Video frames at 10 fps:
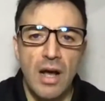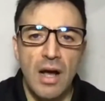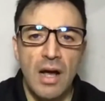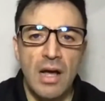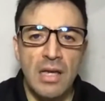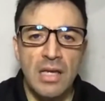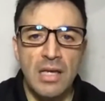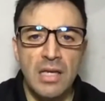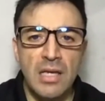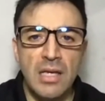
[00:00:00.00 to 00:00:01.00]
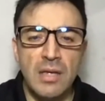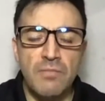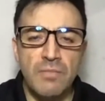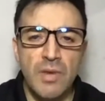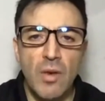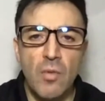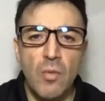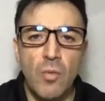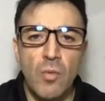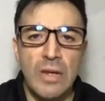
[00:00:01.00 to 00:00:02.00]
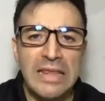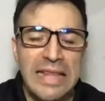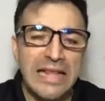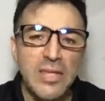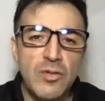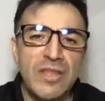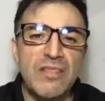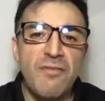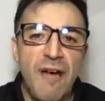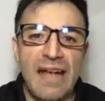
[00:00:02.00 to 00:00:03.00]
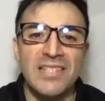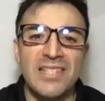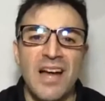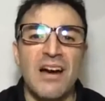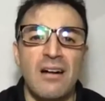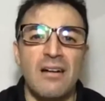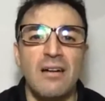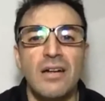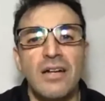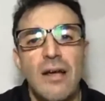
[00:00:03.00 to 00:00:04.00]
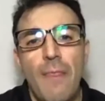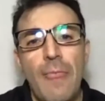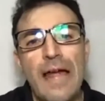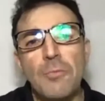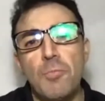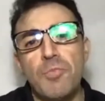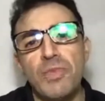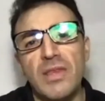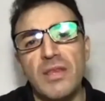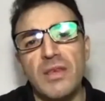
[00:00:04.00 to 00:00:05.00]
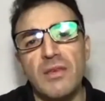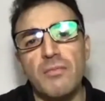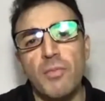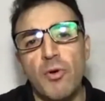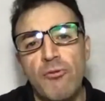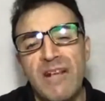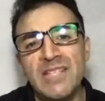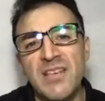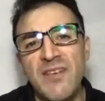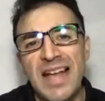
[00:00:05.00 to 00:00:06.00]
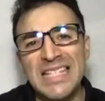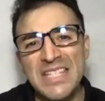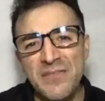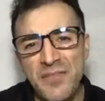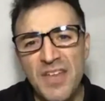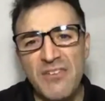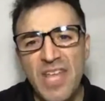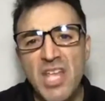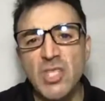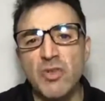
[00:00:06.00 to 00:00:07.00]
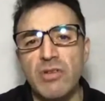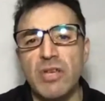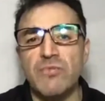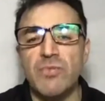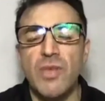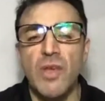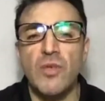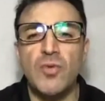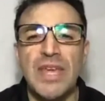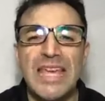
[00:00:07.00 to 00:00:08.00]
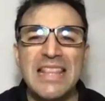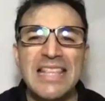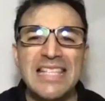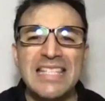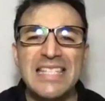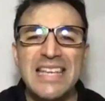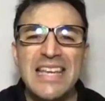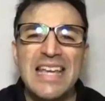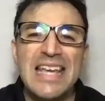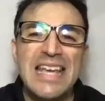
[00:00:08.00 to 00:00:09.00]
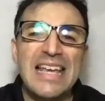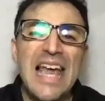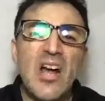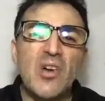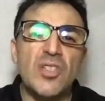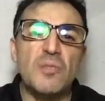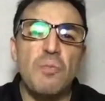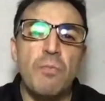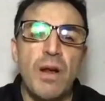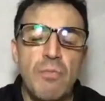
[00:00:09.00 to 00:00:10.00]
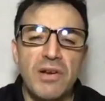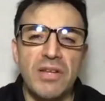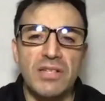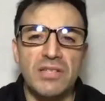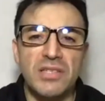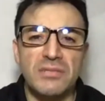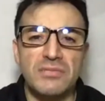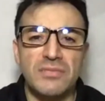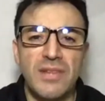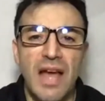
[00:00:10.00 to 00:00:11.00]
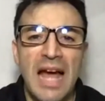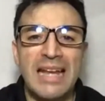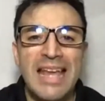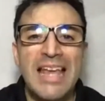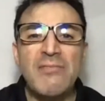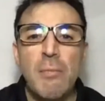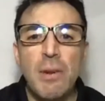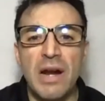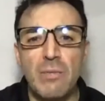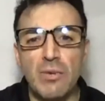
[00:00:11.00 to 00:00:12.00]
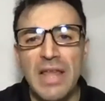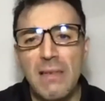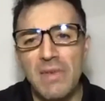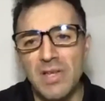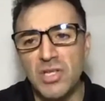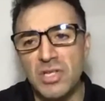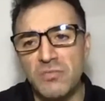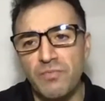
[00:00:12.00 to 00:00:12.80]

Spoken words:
I will tell you that the facts are that progressive and severe injury to the kidneys can cause permanent and irreparable damage